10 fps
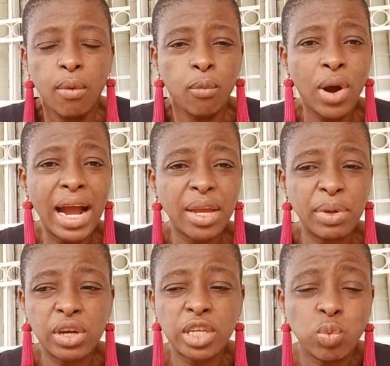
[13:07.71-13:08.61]
Why?
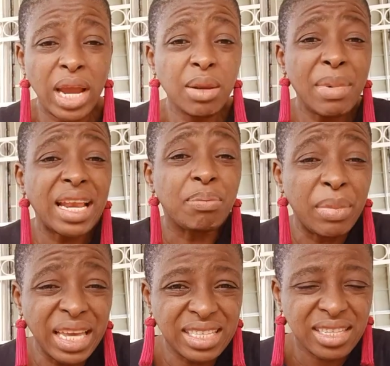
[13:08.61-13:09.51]
Because when men
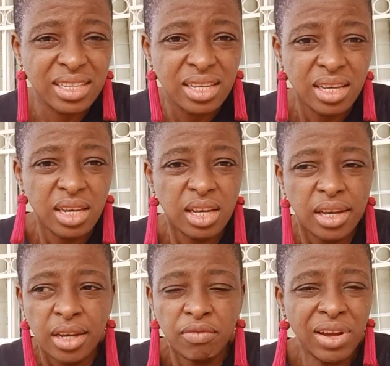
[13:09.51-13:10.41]
meet,
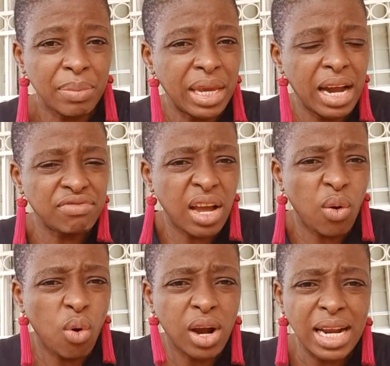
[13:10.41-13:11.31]
maybe after
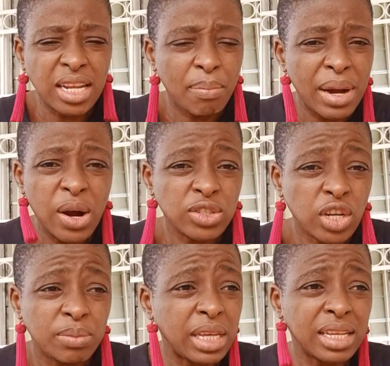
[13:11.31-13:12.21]
work at the bar or
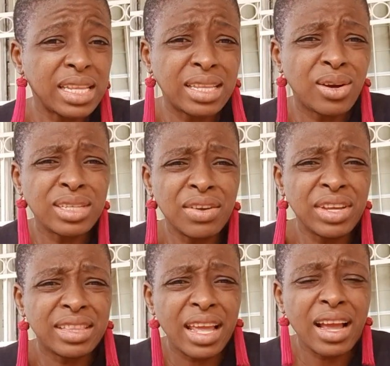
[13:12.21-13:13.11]
something, they don't
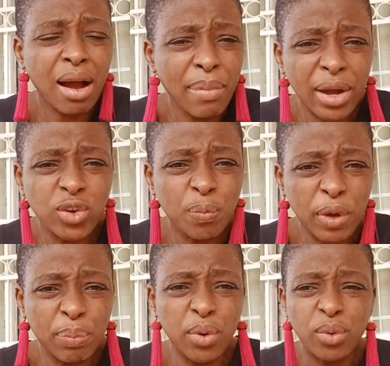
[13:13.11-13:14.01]
even think about you
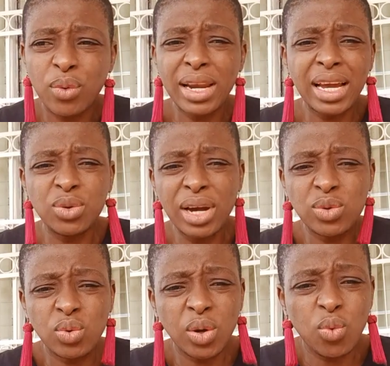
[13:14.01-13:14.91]
people, whether you are
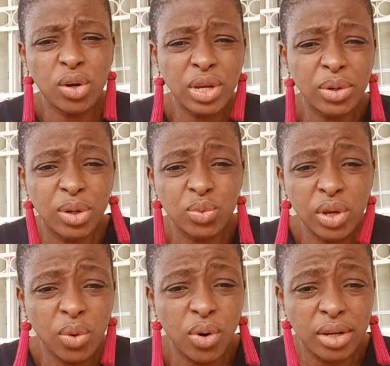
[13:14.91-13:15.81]
doing what, you are not
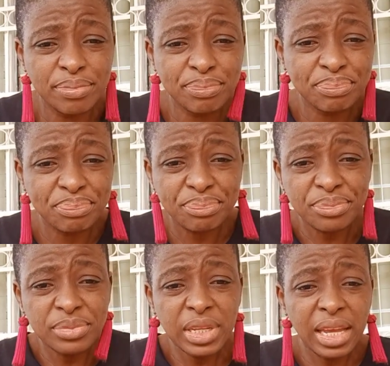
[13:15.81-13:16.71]
doing what.
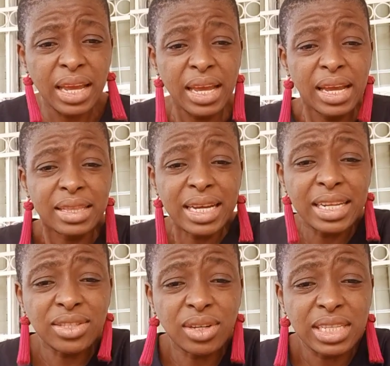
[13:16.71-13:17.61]
That
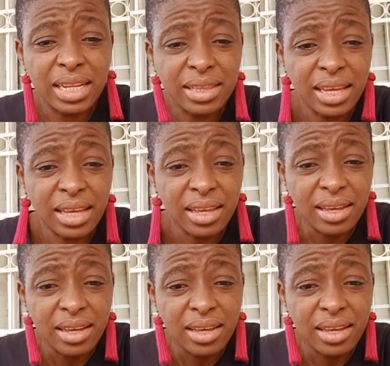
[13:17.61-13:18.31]
is not their thing.